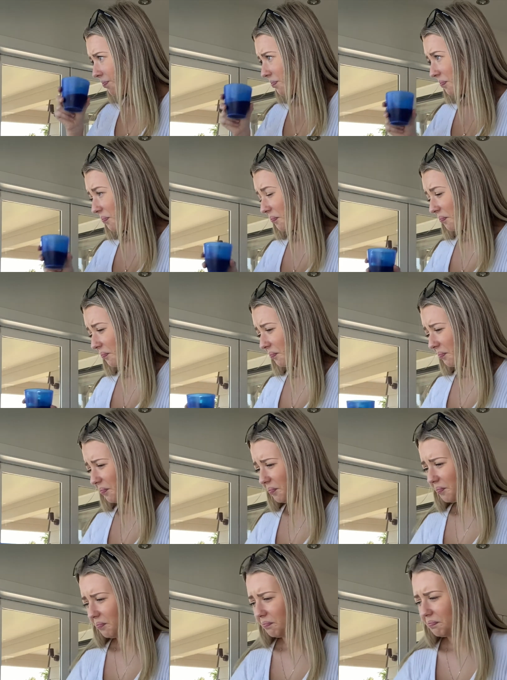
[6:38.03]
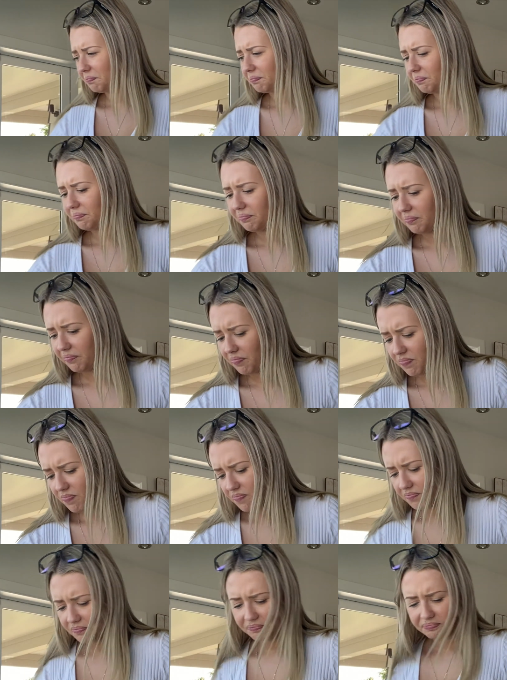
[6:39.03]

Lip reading: (no one is talking)